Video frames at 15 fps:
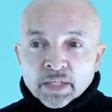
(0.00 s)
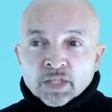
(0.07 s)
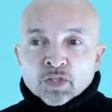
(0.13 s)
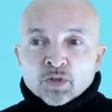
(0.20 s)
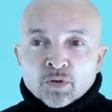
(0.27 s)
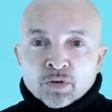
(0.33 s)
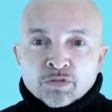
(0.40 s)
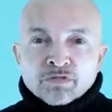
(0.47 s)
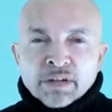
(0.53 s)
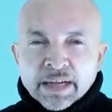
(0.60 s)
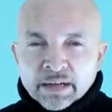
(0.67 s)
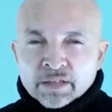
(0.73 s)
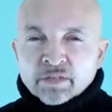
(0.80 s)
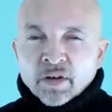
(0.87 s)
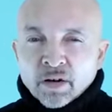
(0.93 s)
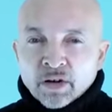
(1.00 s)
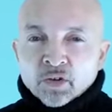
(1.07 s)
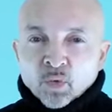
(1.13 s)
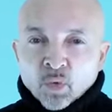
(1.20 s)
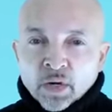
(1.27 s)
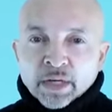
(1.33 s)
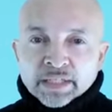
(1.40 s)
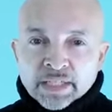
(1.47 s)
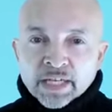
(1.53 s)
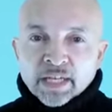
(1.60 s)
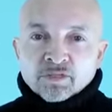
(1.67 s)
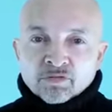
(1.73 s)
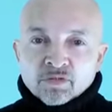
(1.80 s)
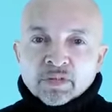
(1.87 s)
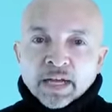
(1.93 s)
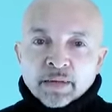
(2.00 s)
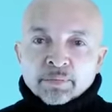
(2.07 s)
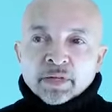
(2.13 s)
two or three hours of hard work to get through that.